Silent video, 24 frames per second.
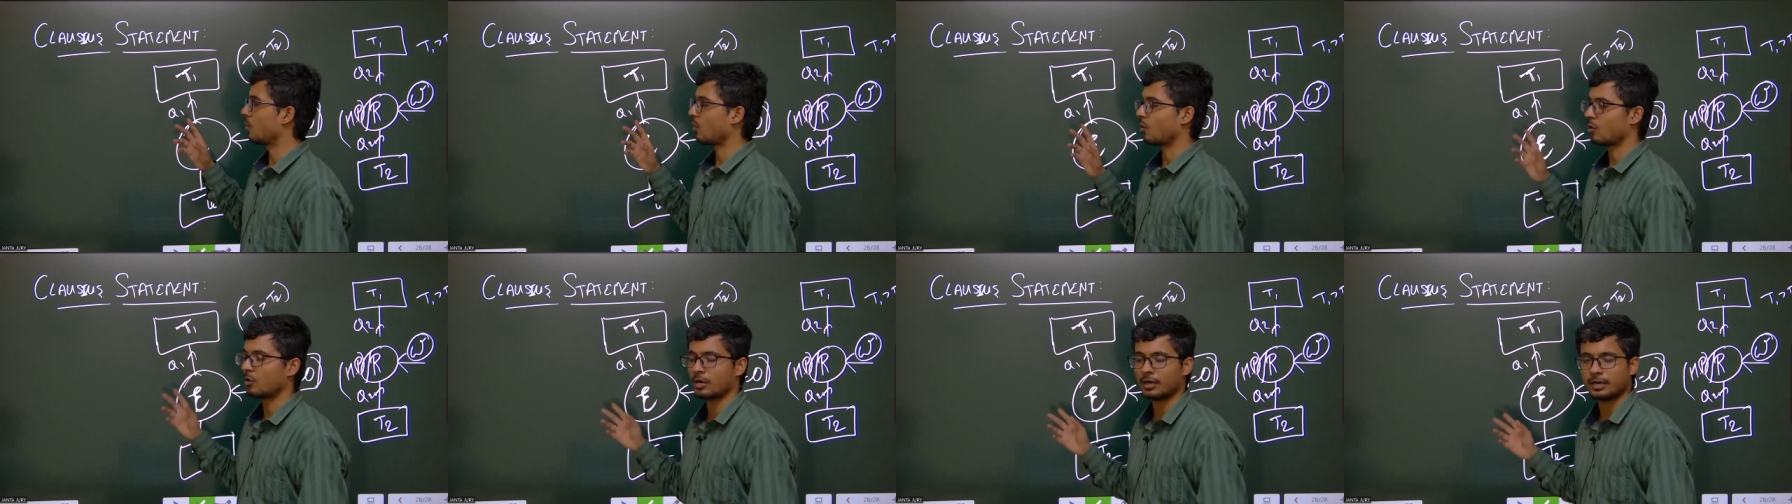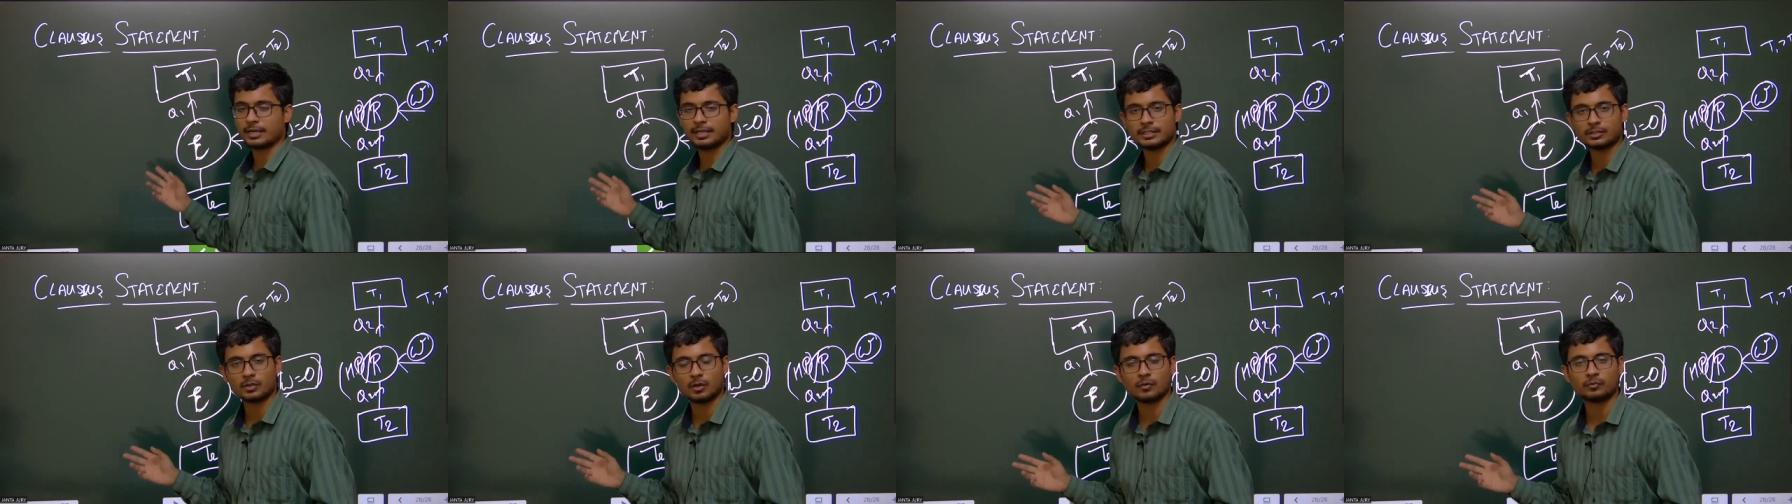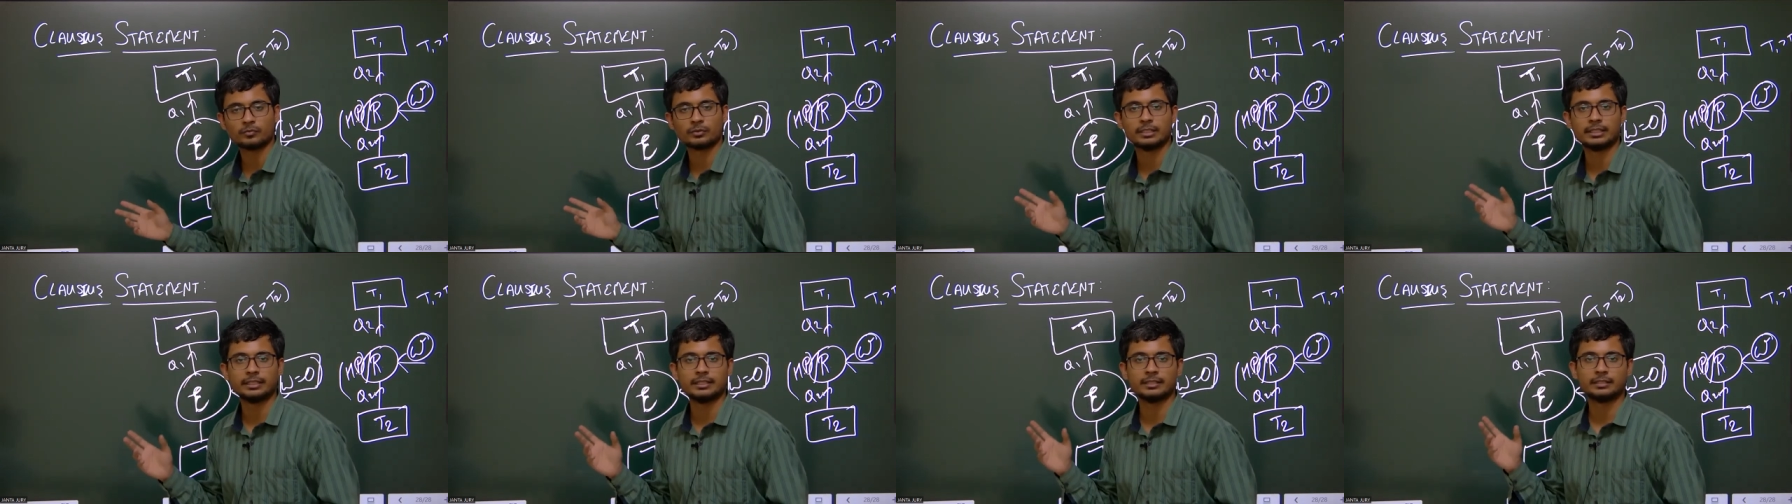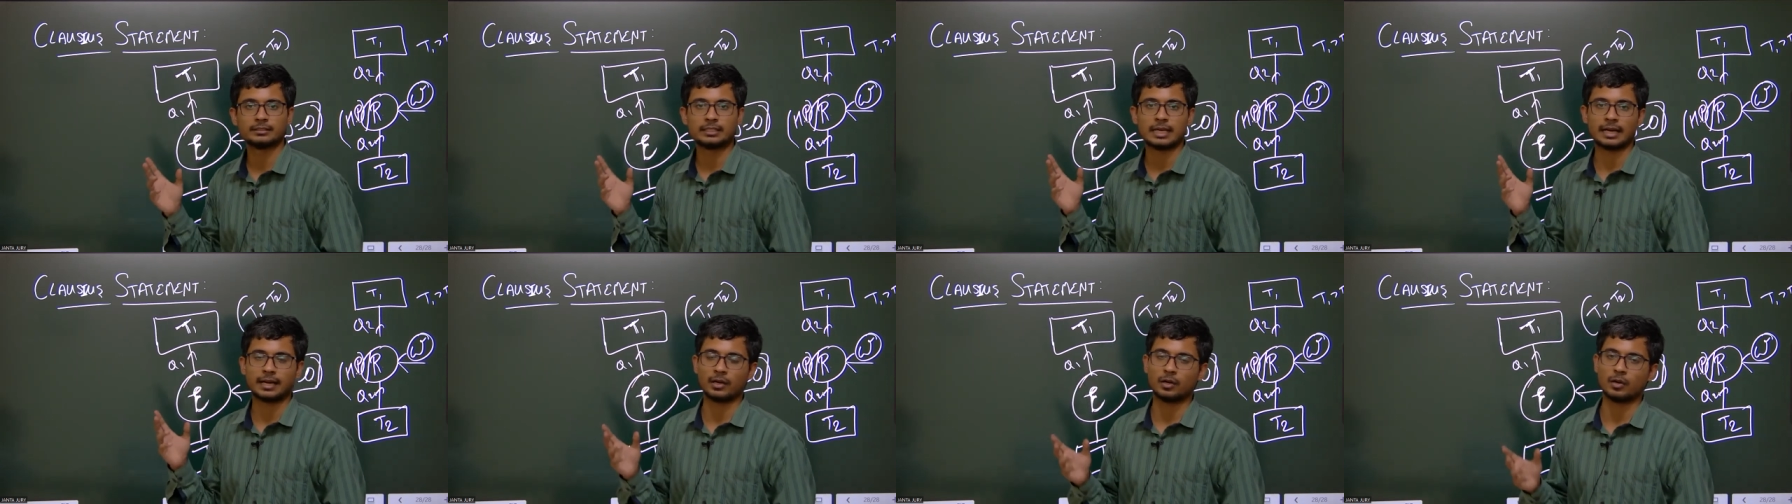corollaries of
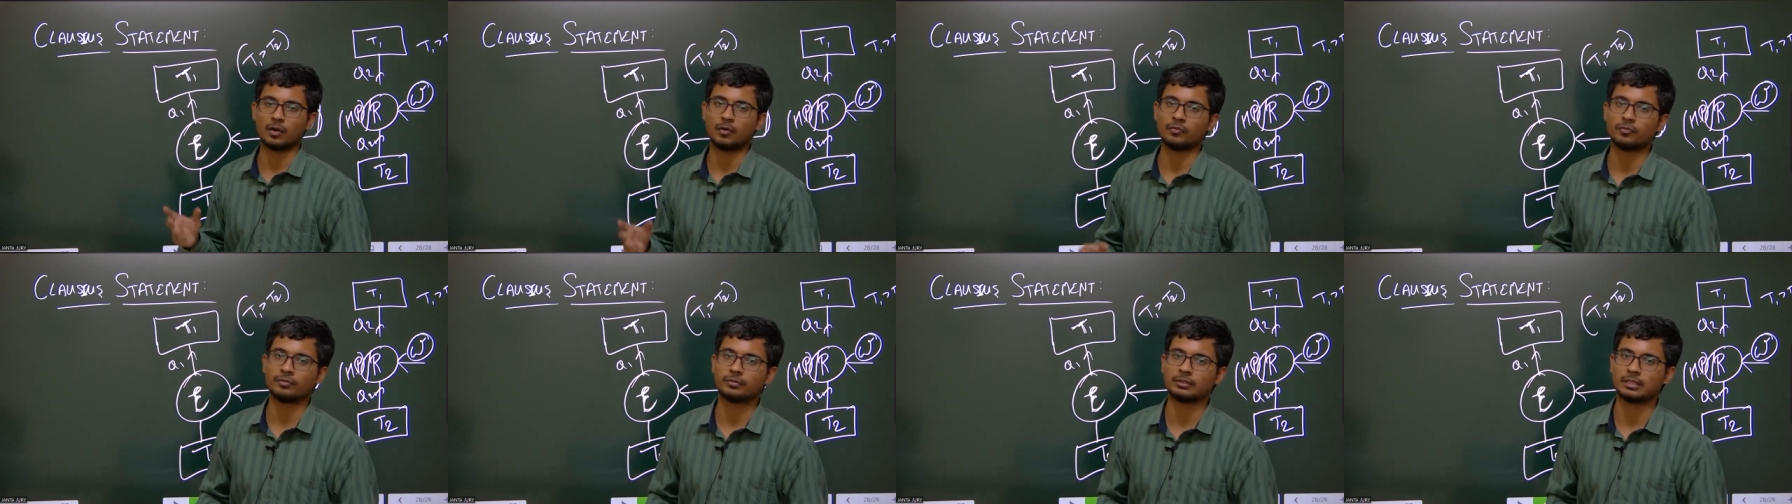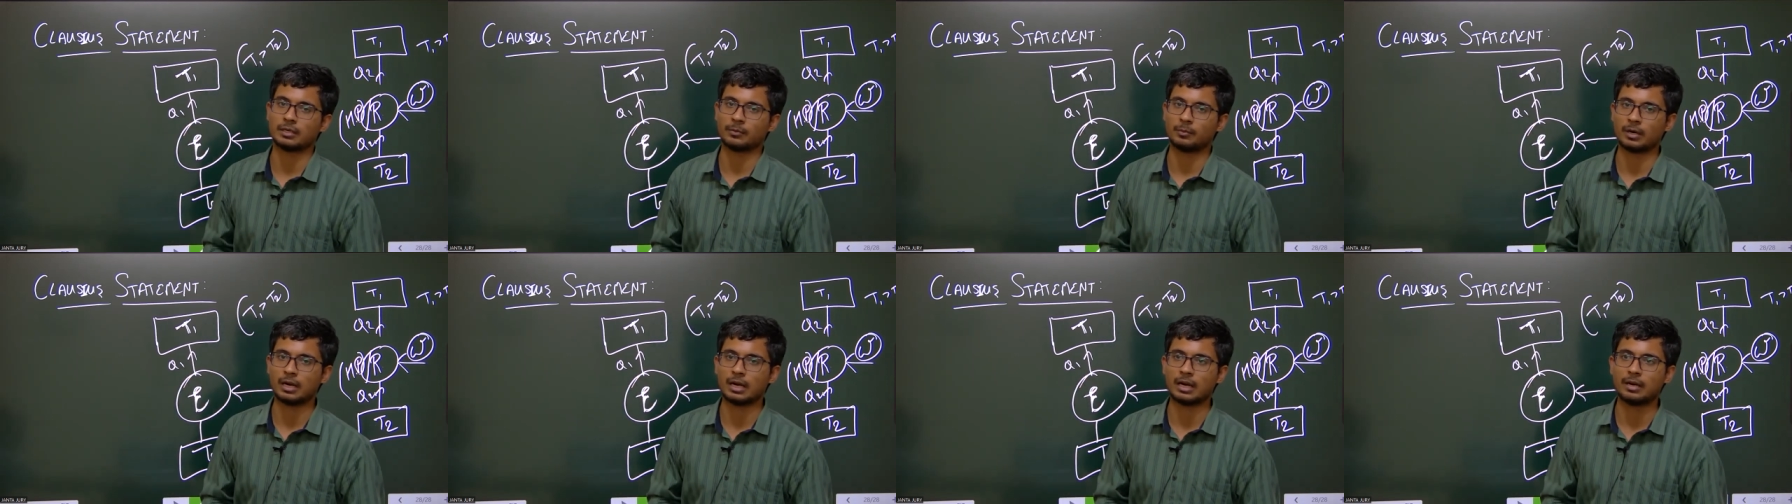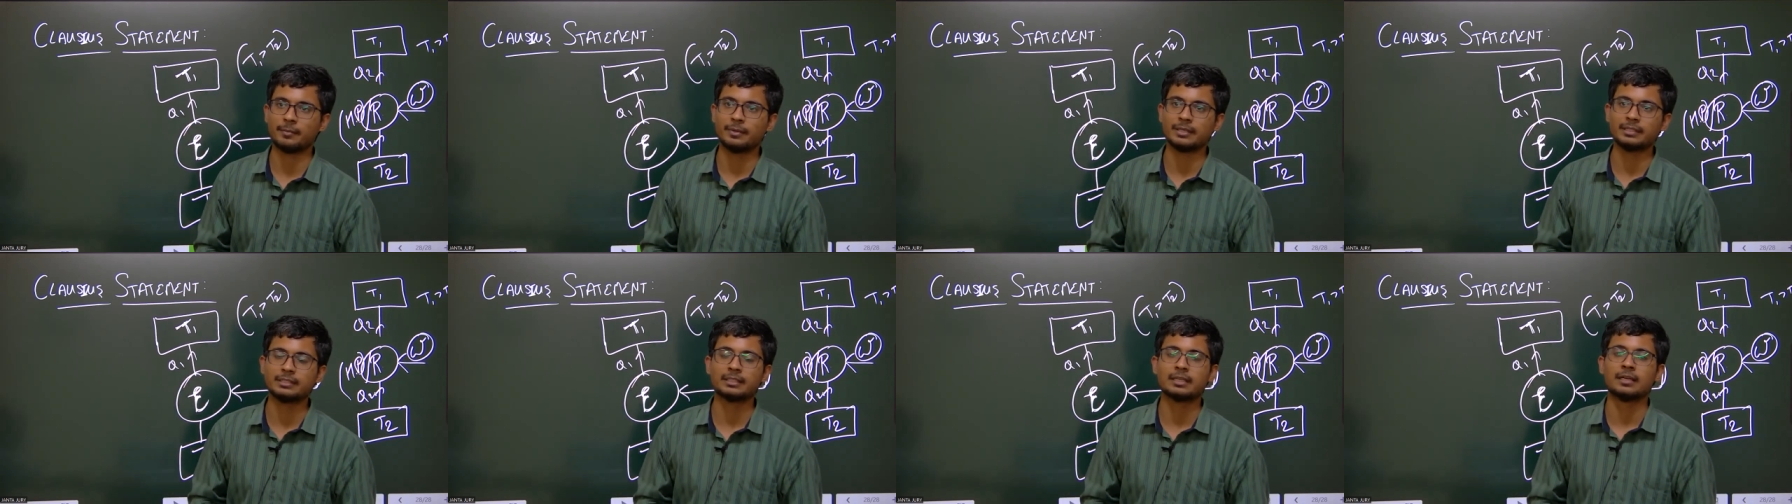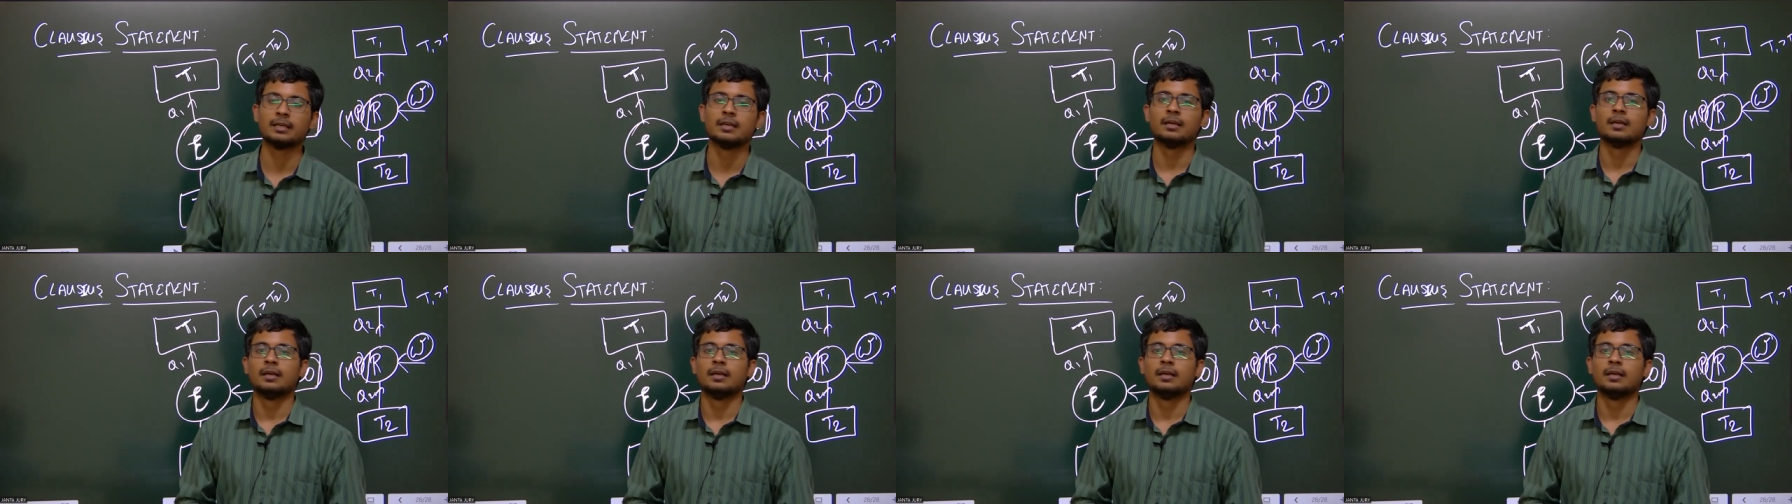the second law of thermodynamics.